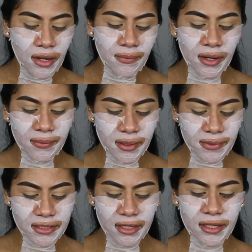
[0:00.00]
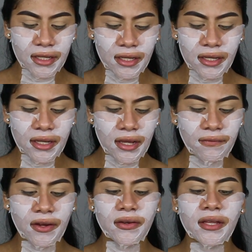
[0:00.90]
But I'm going to be taking a
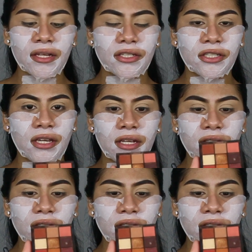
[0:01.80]
very light shade.